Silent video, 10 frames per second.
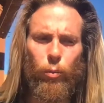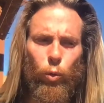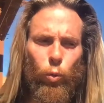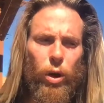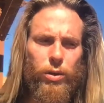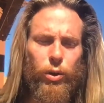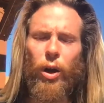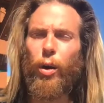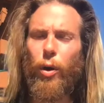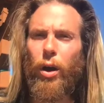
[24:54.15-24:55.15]
what's
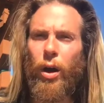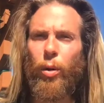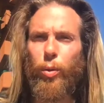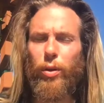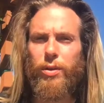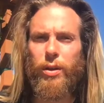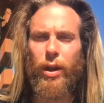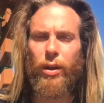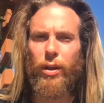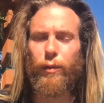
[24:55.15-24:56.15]
great about compost,
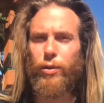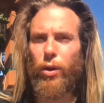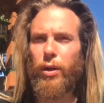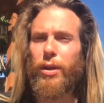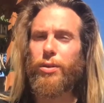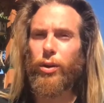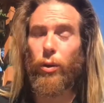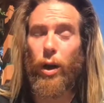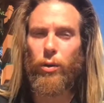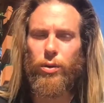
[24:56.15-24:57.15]
and if you saw Kiss the
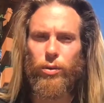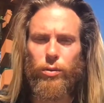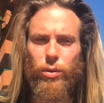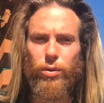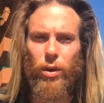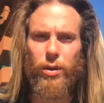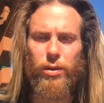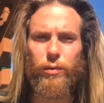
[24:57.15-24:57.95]
Ground, you saw this.